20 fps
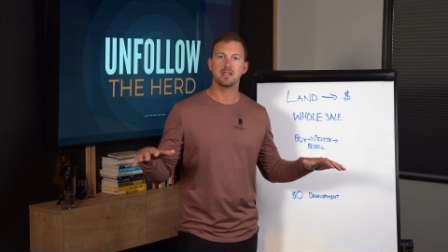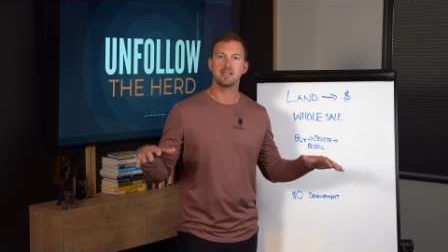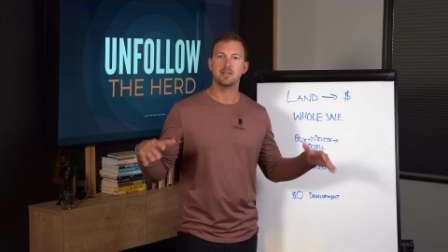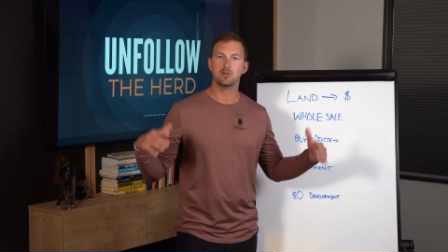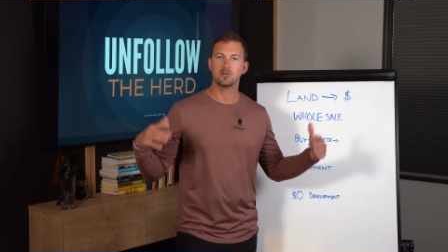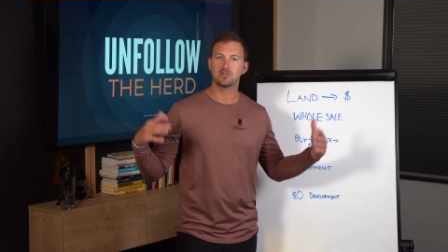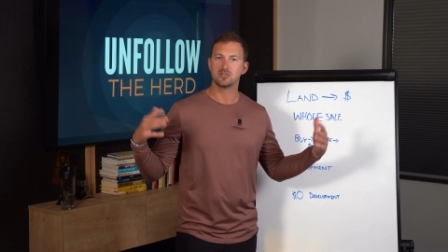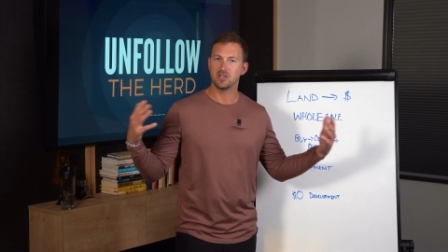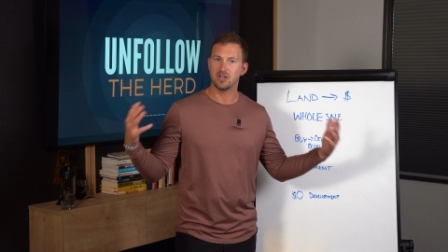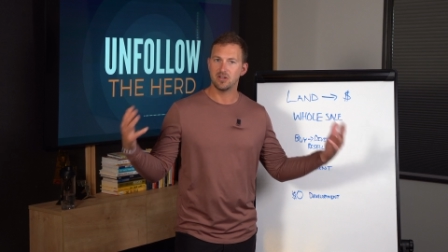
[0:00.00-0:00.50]

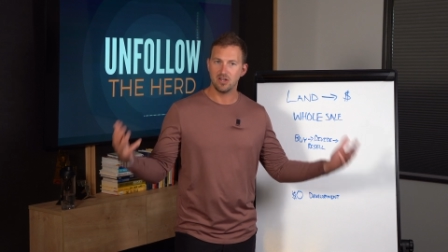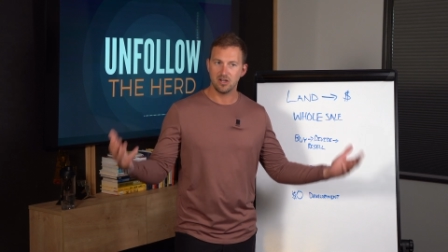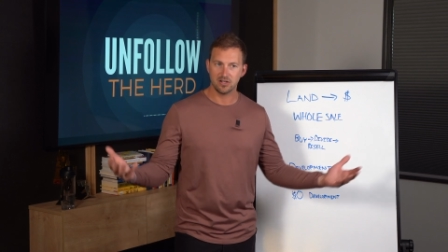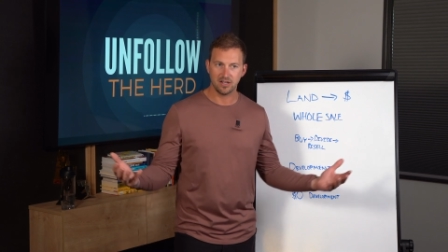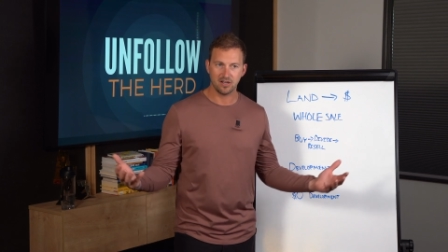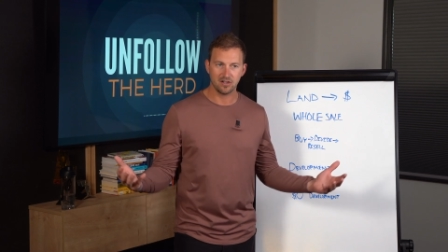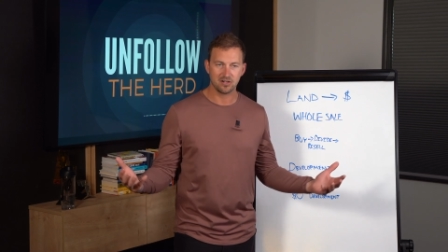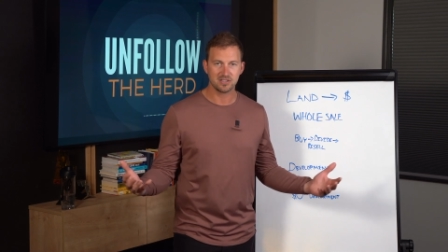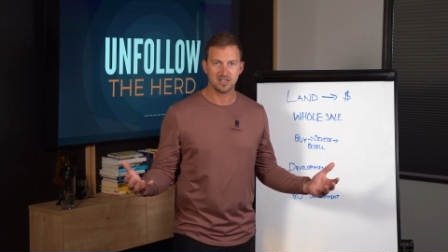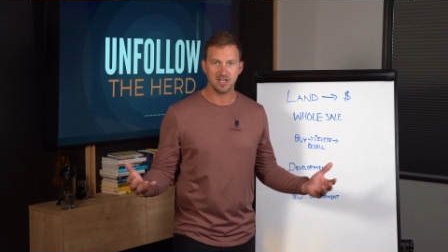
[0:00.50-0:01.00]
usually along
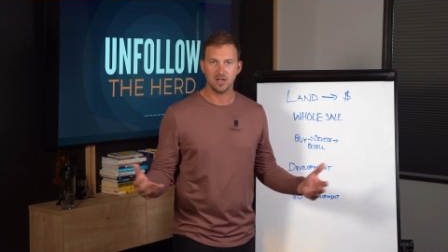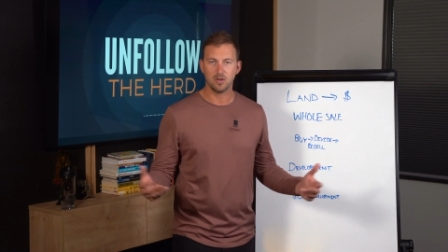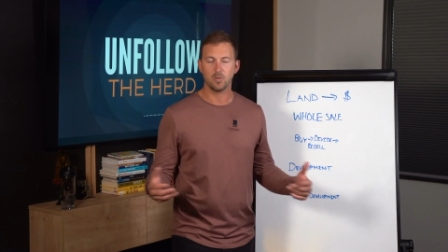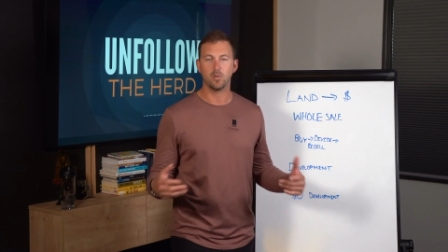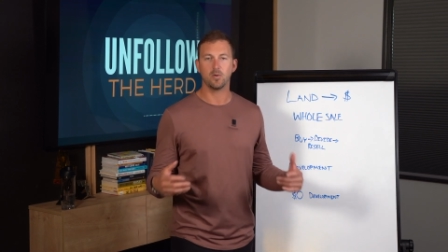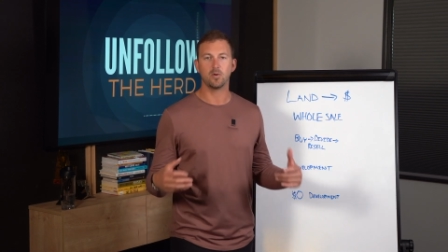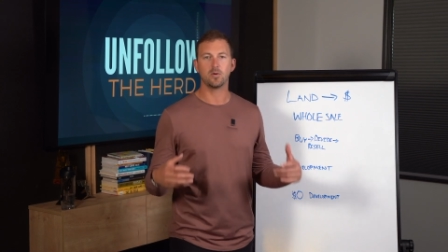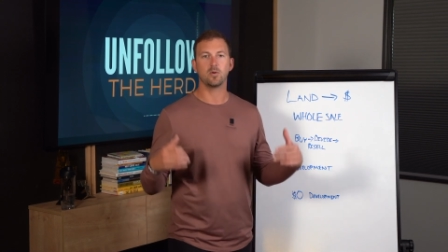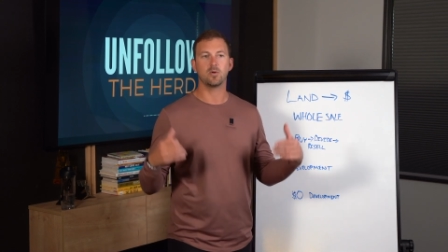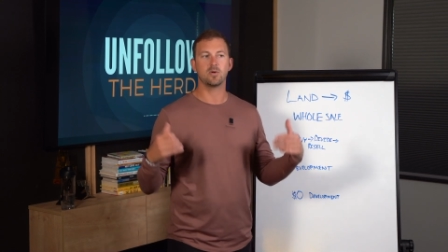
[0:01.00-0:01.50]
interstate
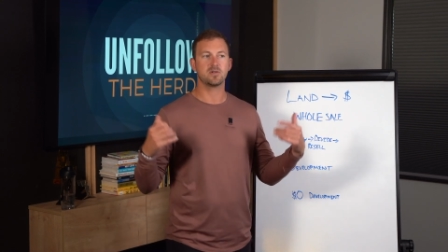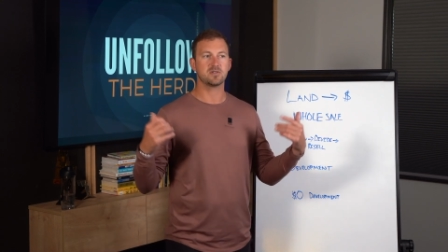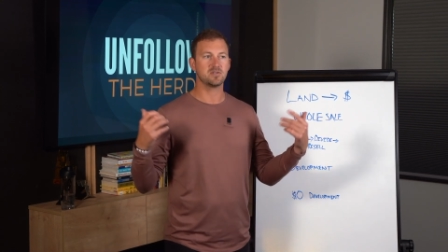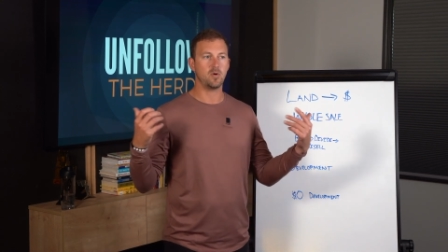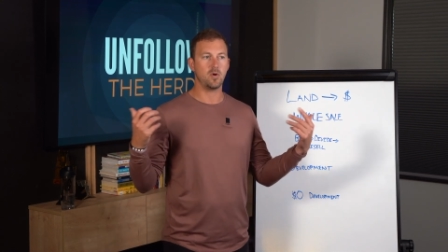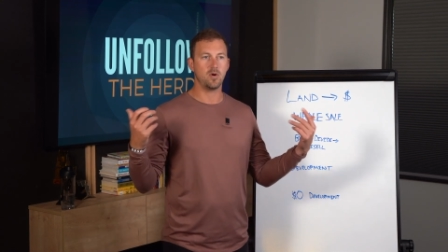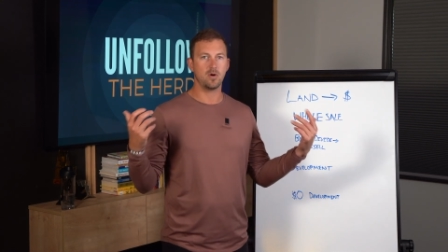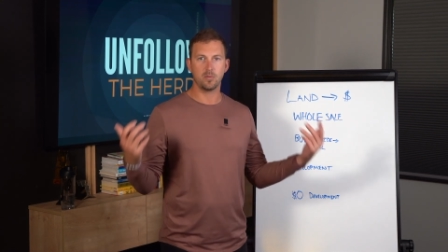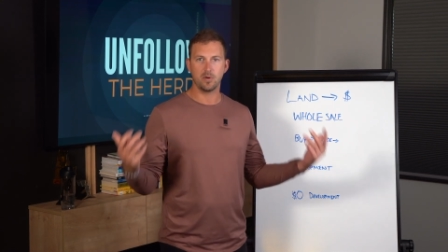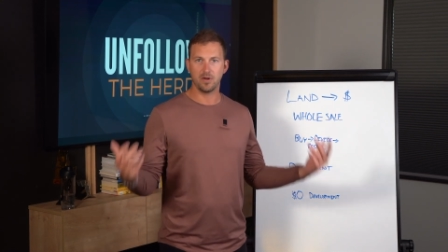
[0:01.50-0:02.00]
corridors
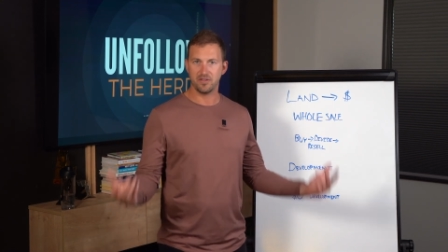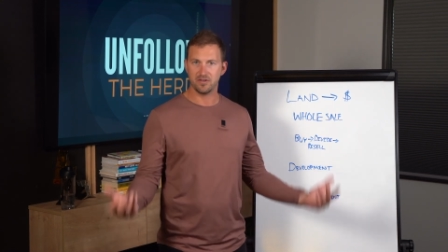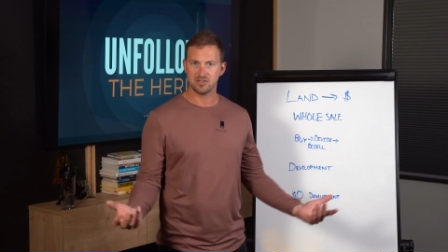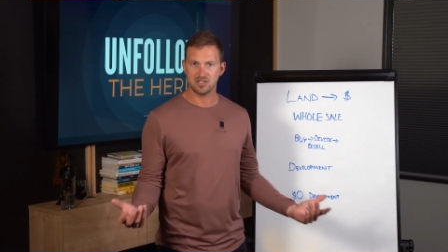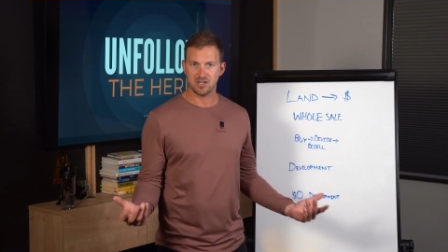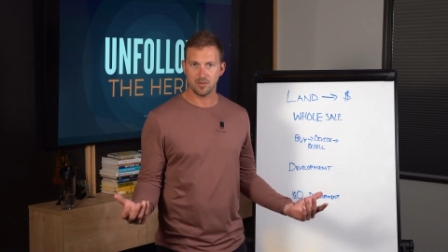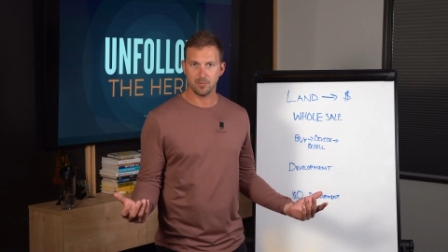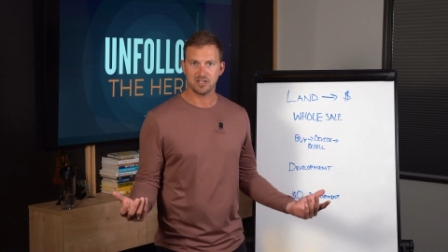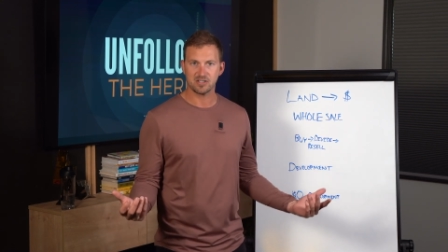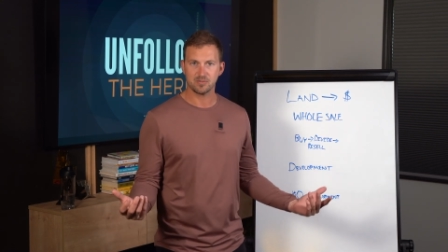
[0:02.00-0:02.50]
or where there's
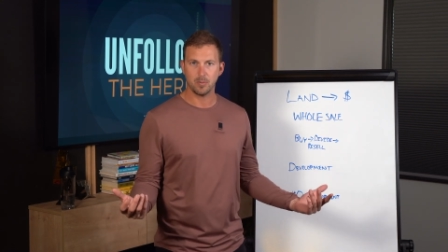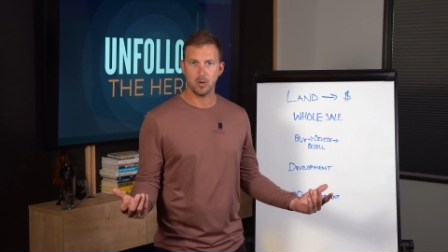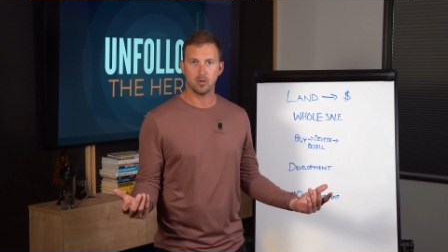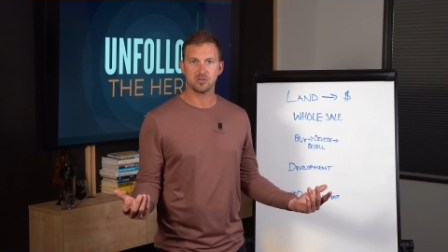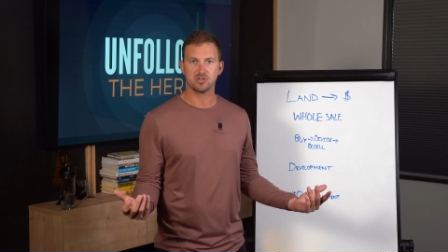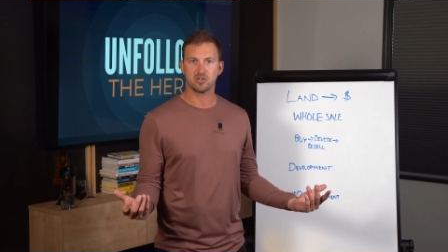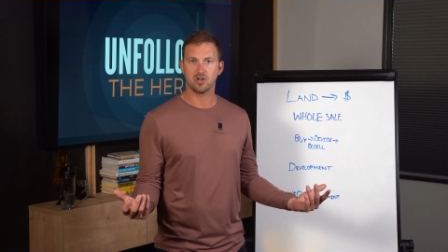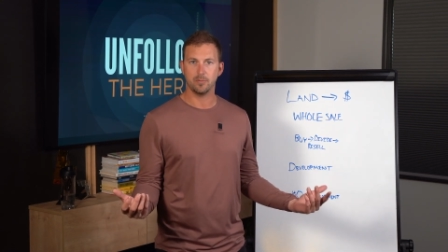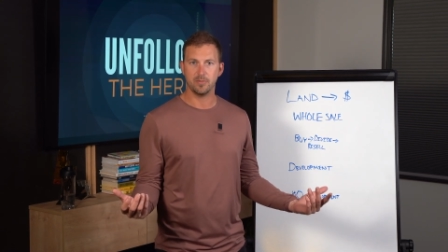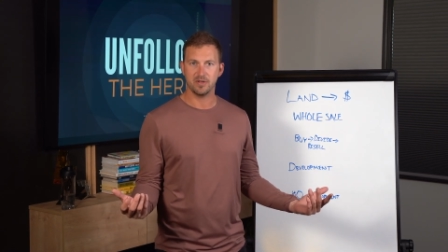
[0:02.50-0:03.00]
some
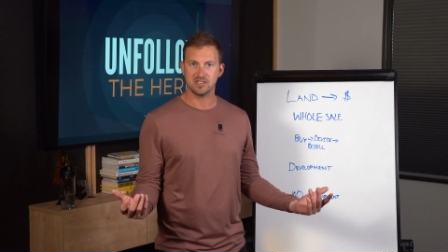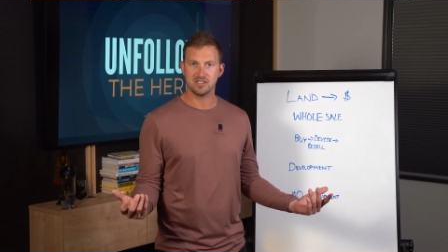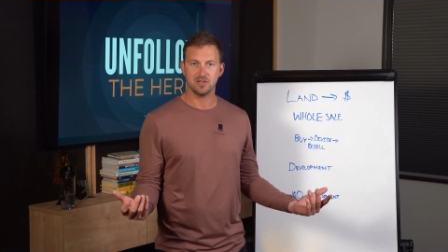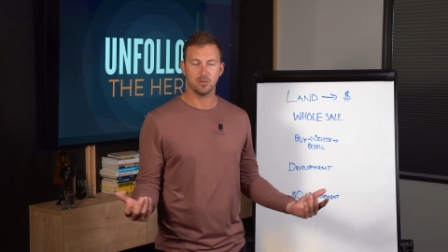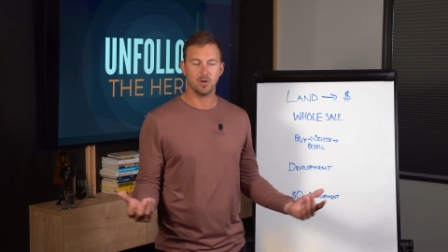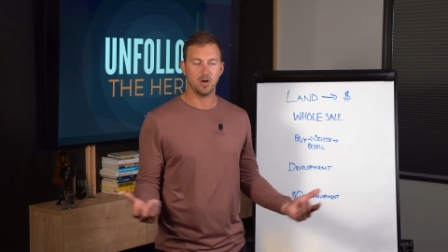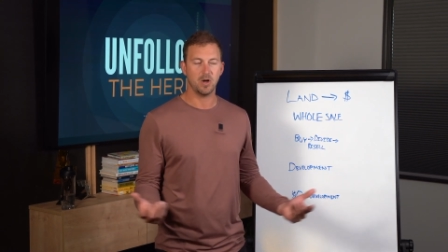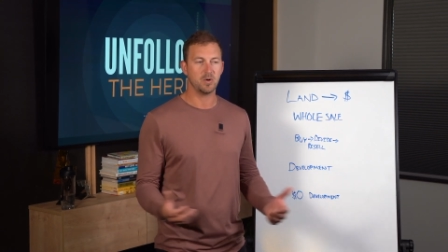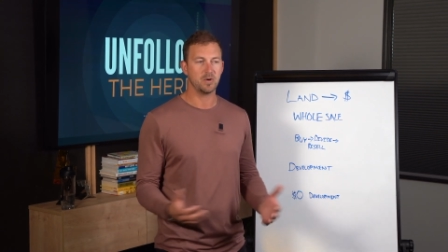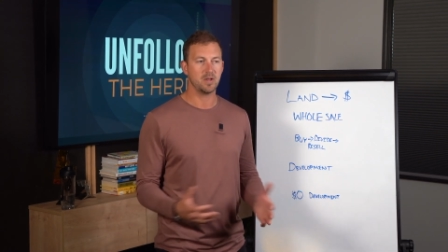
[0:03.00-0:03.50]
exposure, a busy
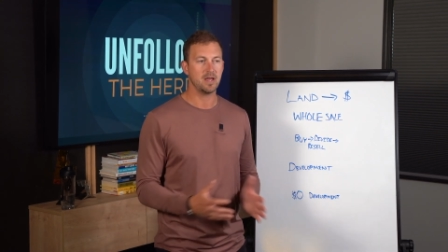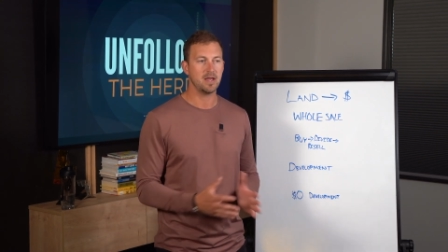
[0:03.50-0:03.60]
road,